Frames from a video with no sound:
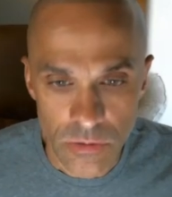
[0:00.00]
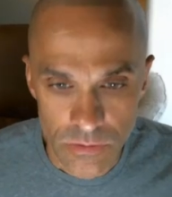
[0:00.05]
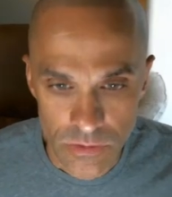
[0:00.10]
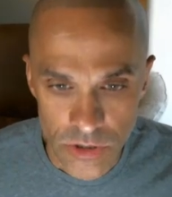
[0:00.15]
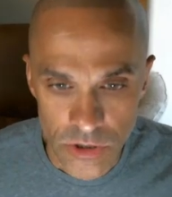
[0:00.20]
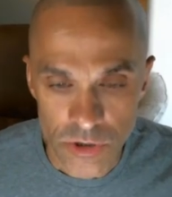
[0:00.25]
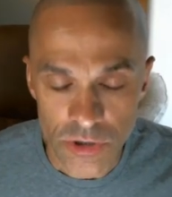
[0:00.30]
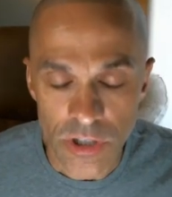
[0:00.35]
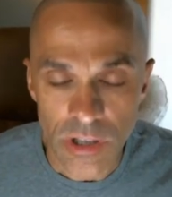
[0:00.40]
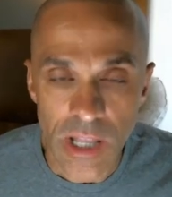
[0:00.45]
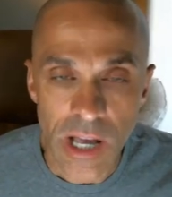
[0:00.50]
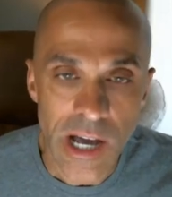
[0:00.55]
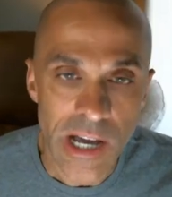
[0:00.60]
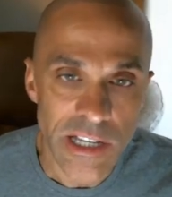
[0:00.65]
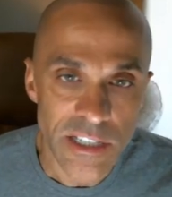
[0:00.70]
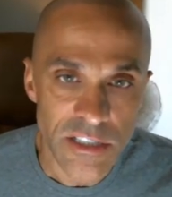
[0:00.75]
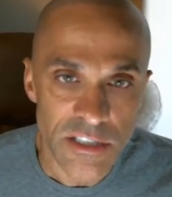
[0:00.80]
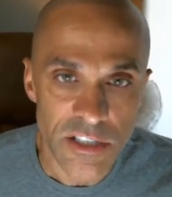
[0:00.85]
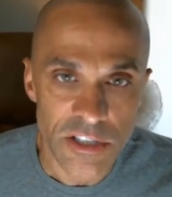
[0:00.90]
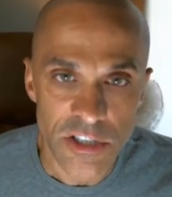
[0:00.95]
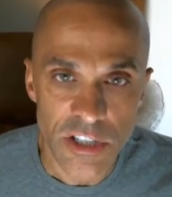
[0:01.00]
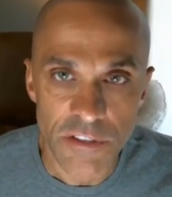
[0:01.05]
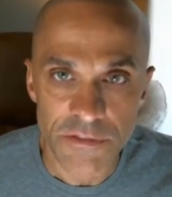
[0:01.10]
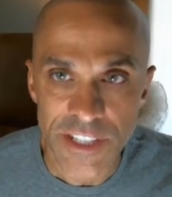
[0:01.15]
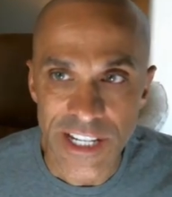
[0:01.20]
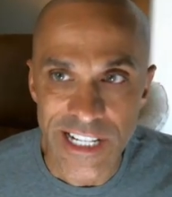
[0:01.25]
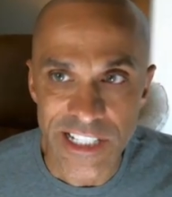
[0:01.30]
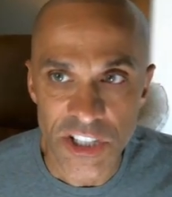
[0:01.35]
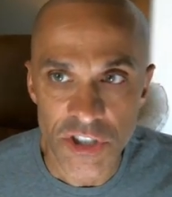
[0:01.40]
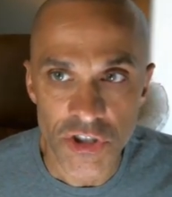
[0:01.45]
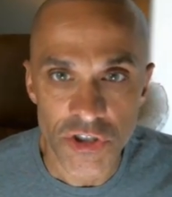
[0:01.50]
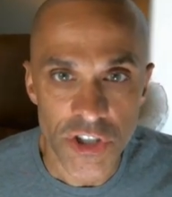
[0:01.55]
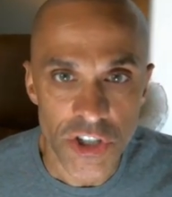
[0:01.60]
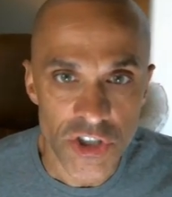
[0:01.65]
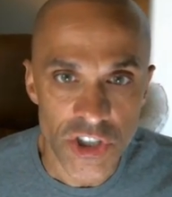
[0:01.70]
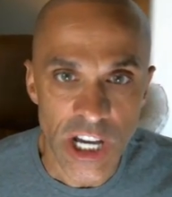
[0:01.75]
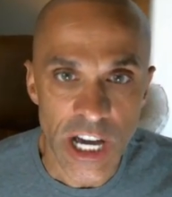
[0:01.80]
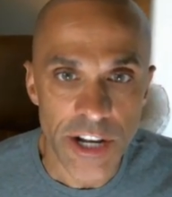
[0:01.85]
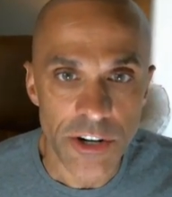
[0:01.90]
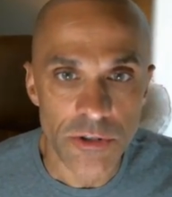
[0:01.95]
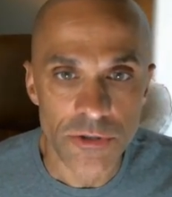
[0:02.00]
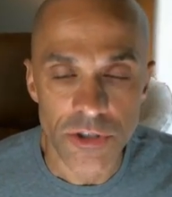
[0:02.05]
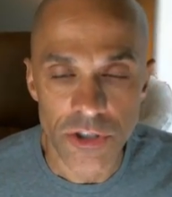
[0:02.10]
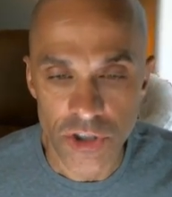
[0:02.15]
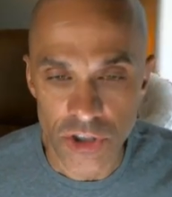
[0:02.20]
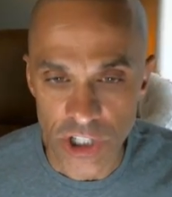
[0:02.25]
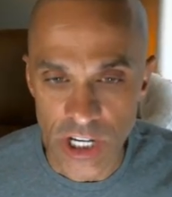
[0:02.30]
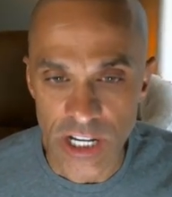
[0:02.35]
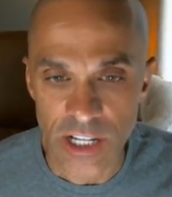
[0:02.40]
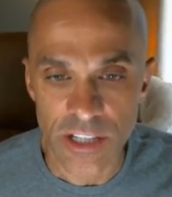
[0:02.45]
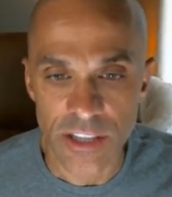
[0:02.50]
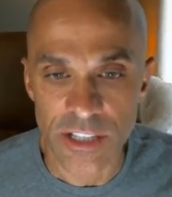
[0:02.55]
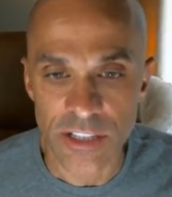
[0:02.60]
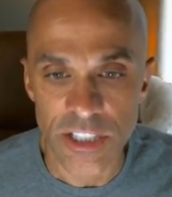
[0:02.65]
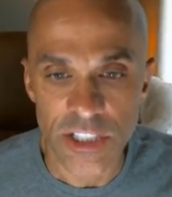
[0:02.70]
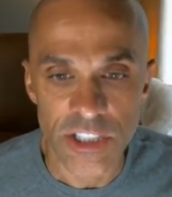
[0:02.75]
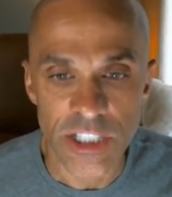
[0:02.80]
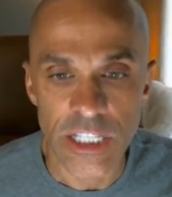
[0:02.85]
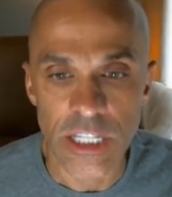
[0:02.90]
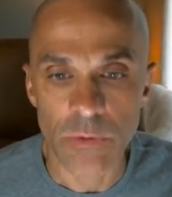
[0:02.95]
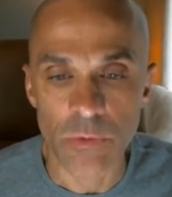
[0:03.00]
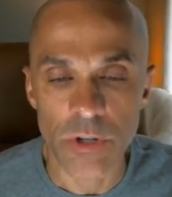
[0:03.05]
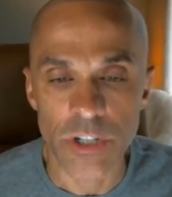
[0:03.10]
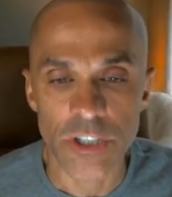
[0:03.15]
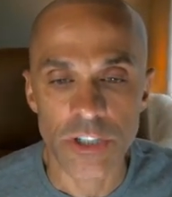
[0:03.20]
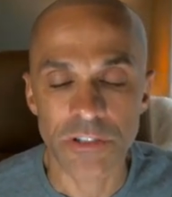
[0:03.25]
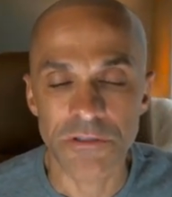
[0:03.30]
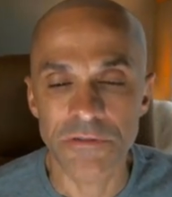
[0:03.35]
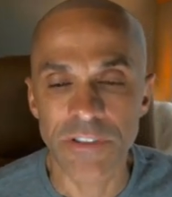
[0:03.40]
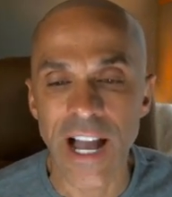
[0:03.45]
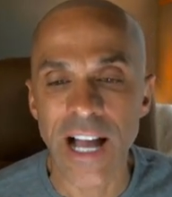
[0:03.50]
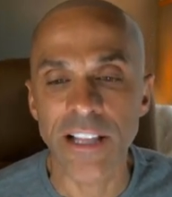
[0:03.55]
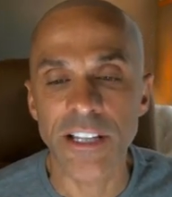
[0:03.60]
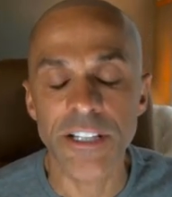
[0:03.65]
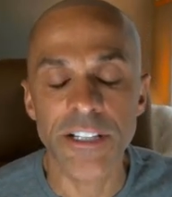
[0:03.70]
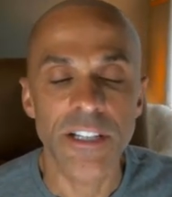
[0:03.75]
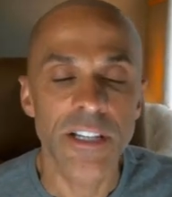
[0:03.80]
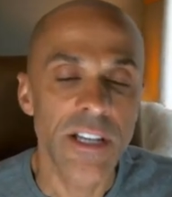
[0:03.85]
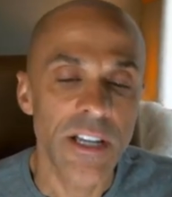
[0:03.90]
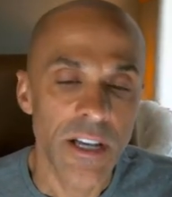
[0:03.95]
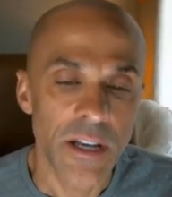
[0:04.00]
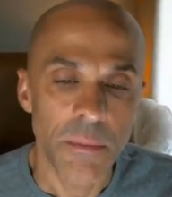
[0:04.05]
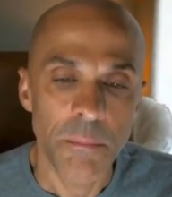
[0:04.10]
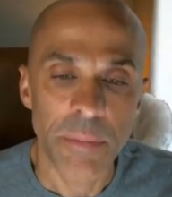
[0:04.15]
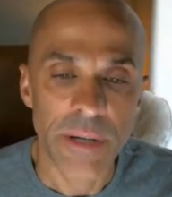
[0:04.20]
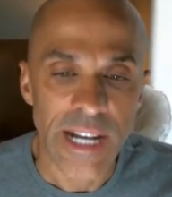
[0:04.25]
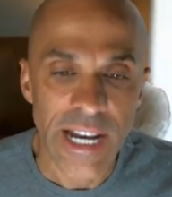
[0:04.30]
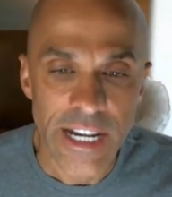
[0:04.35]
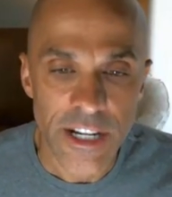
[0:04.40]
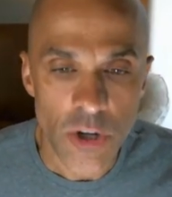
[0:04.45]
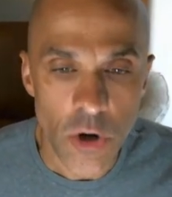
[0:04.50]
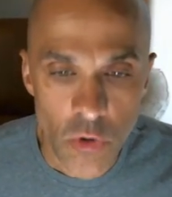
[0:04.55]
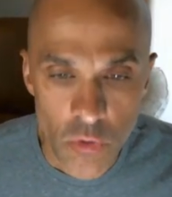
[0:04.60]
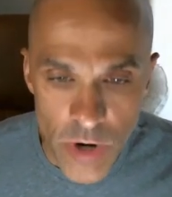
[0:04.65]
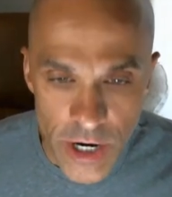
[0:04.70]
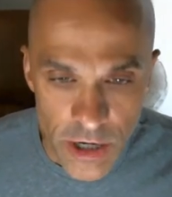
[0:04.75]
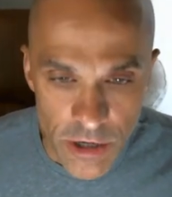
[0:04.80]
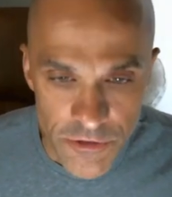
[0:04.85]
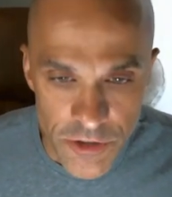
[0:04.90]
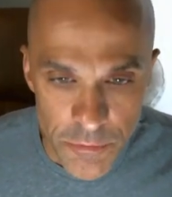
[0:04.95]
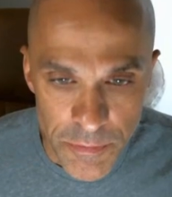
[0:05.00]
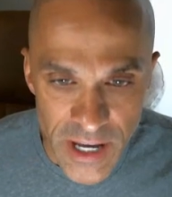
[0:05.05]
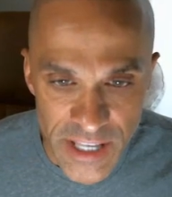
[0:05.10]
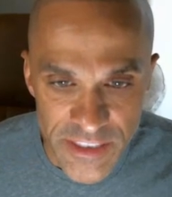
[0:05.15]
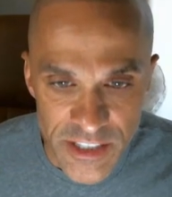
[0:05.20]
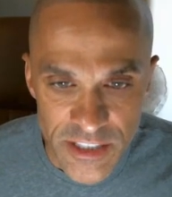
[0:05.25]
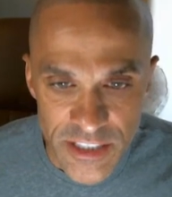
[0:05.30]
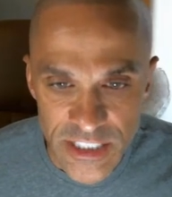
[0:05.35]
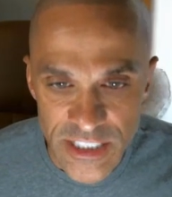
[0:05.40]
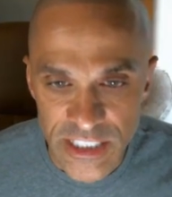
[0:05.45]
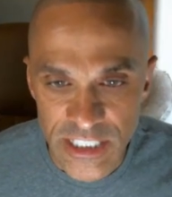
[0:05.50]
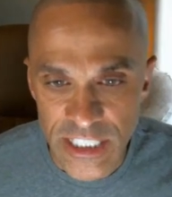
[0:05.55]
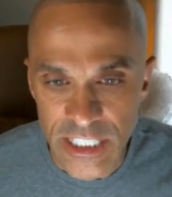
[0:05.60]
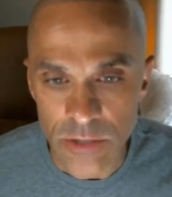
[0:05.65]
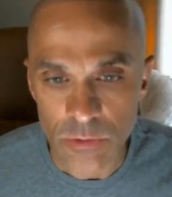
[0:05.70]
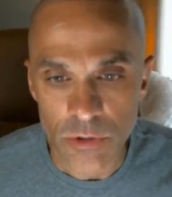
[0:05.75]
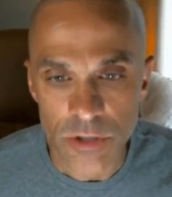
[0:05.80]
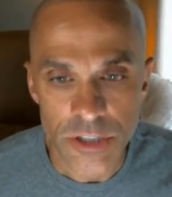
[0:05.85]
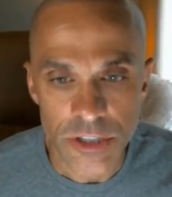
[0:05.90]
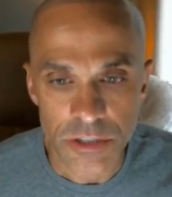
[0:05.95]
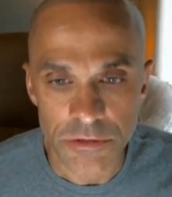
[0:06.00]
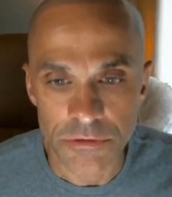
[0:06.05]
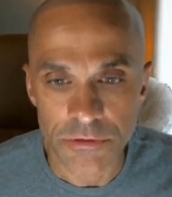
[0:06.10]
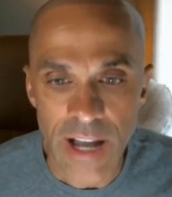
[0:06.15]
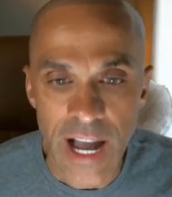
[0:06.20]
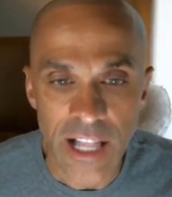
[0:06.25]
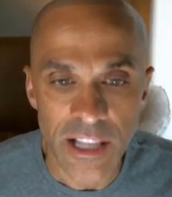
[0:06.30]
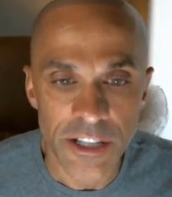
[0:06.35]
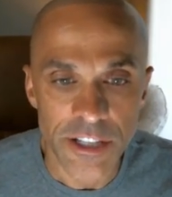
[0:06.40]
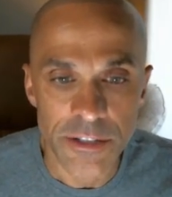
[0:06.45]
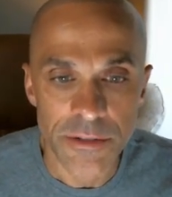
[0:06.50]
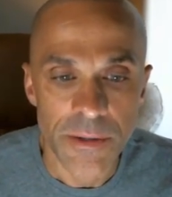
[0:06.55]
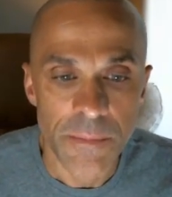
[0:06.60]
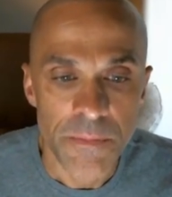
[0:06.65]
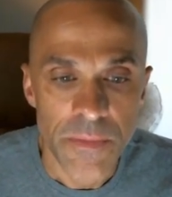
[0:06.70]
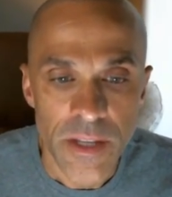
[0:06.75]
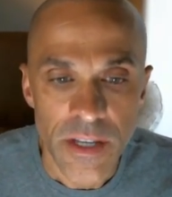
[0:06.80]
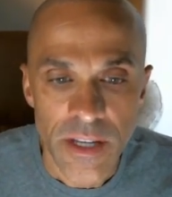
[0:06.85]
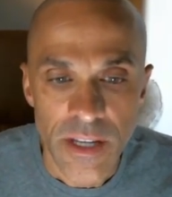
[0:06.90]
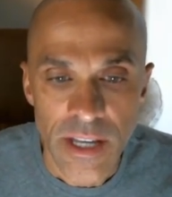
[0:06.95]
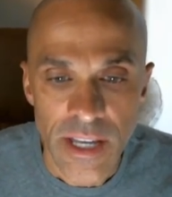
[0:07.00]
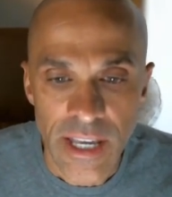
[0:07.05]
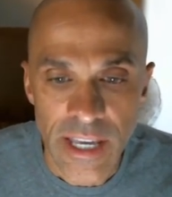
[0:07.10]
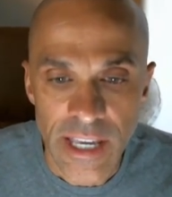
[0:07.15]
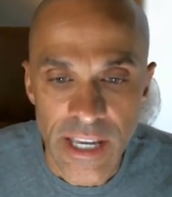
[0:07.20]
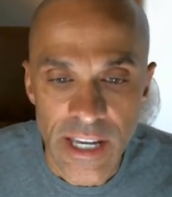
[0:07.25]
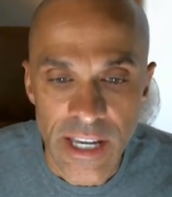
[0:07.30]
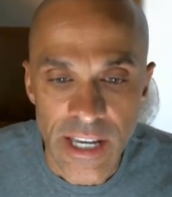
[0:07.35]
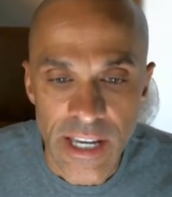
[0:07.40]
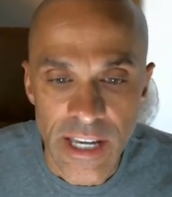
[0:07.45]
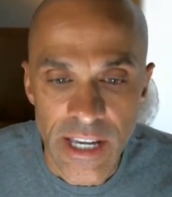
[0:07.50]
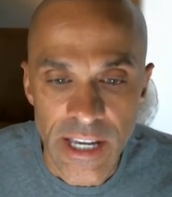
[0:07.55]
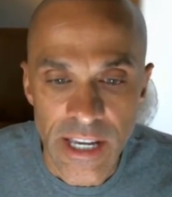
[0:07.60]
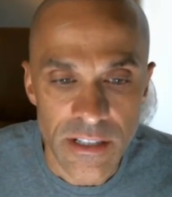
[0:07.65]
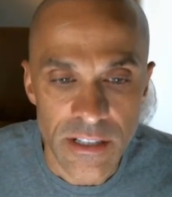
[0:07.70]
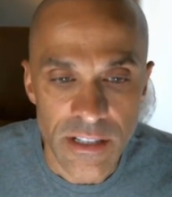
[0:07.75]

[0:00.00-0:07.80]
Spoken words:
utilize the stuff that I teach in the channel to check that these keywords are valid. But I know right off the bat that these keywords are valid, and